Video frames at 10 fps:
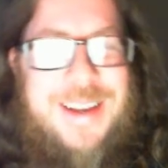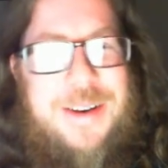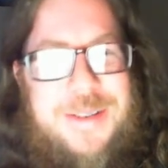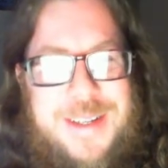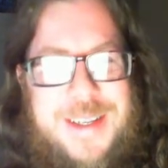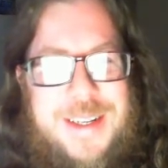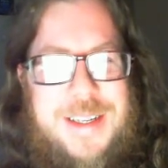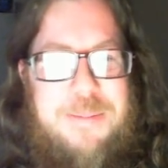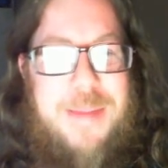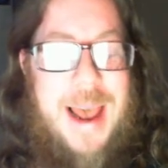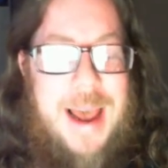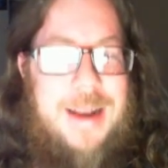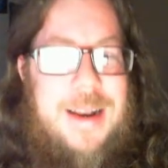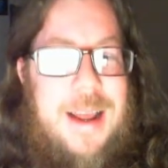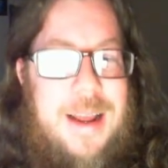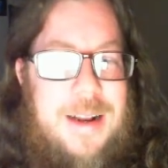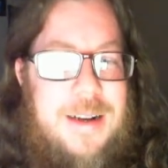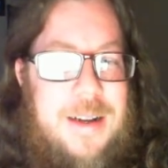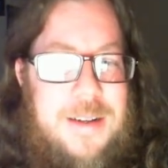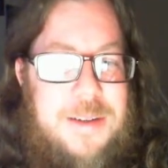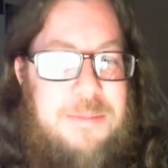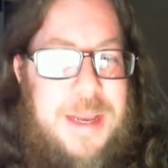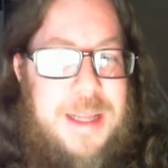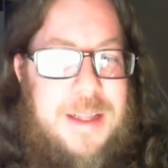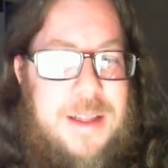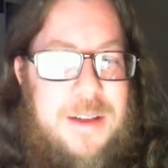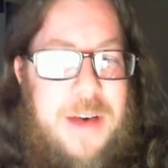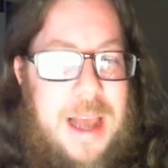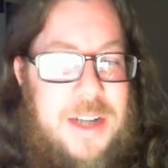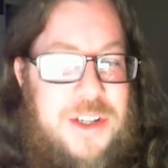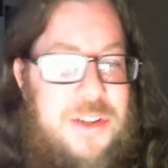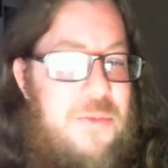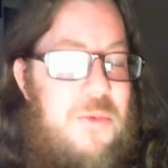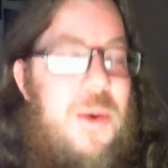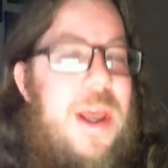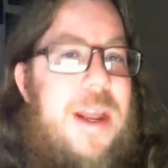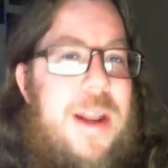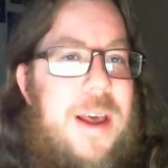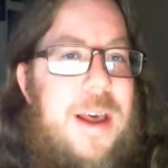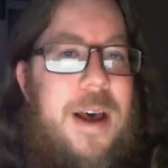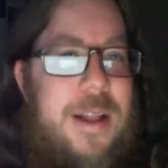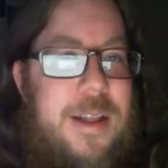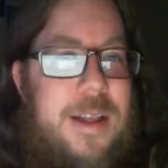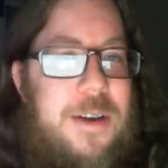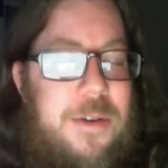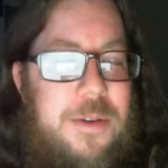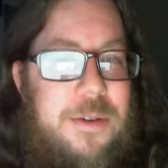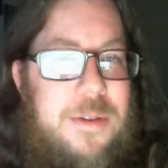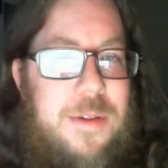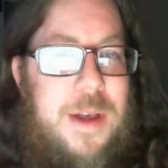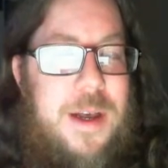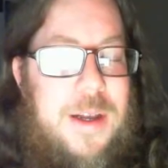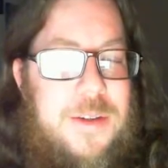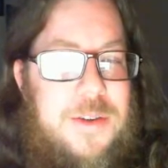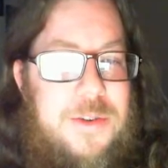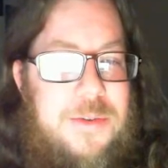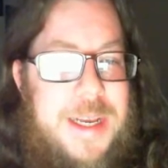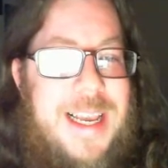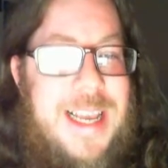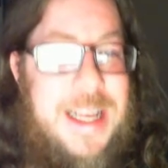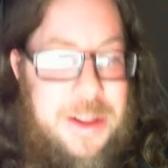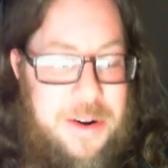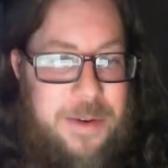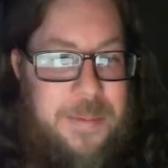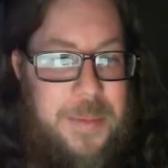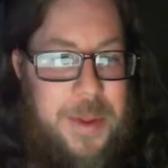you know, it's it's a patent, and it doesn't mean that they'll actually win a legal uh, suit either